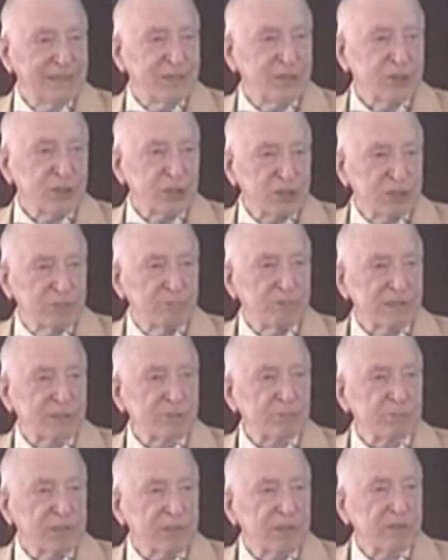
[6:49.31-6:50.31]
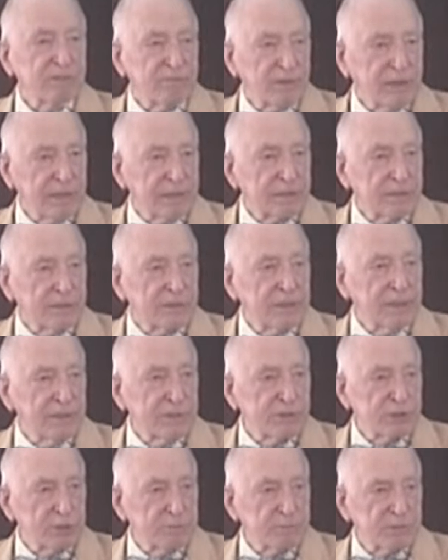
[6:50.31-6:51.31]
and she was with the Franklin
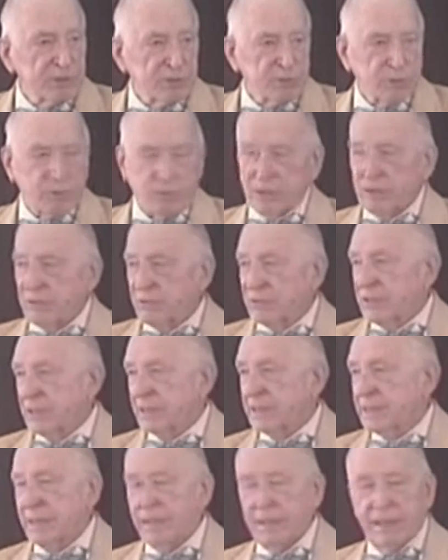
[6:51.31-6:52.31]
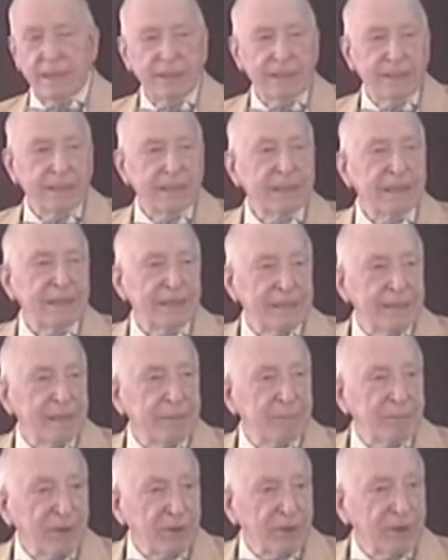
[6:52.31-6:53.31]
Township Historical Society.
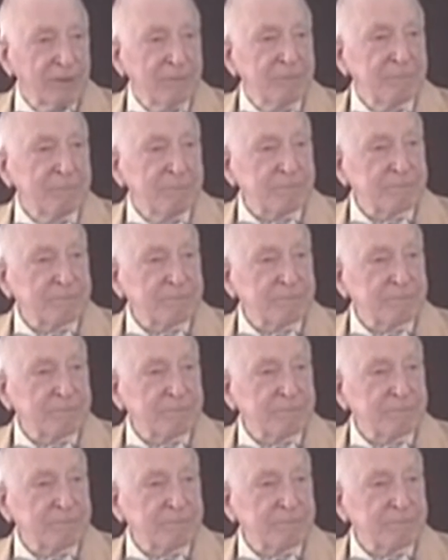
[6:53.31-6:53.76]
Pardon?